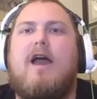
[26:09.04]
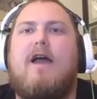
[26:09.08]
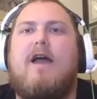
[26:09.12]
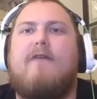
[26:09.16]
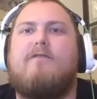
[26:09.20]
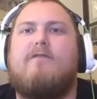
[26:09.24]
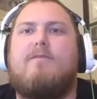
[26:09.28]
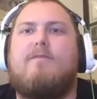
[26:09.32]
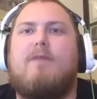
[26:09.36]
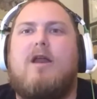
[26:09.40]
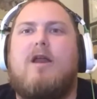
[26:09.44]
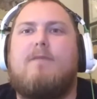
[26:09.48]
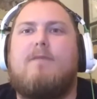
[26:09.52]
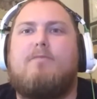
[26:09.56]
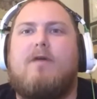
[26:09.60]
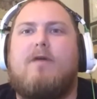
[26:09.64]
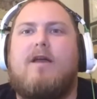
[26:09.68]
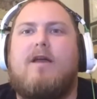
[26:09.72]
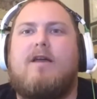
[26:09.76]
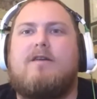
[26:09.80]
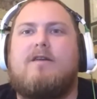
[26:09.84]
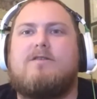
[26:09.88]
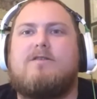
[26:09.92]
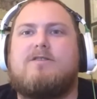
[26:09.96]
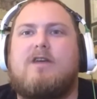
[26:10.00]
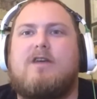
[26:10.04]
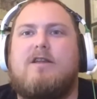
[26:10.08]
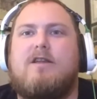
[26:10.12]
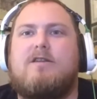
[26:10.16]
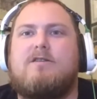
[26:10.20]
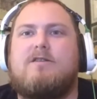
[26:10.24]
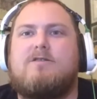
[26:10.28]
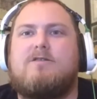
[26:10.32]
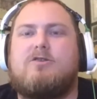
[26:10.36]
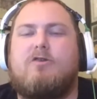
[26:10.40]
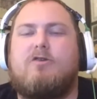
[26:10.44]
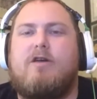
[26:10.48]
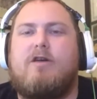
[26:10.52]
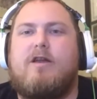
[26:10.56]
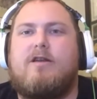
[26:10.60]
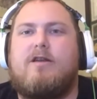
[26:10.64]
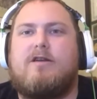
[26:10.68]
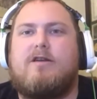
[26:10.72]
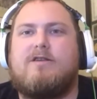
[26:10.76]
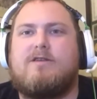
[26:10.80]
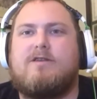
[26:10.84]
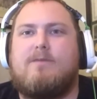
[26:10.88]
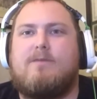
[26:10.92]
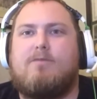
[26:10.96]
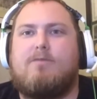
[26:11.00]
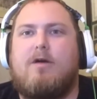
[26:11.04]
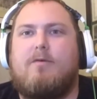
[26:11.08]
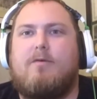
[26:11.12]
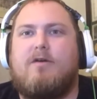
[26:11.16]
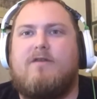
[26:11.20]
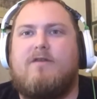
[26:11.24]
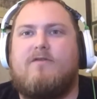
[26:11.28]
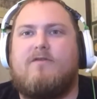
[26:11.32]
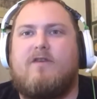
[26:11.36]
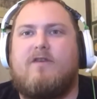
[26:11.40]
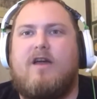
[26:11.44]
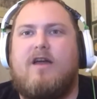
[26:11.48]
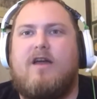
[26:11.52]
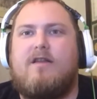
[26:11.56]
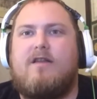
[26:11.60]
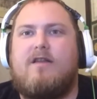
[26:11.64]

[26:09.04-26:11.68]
everybody bring sunscreen because I'm probably gonna forget.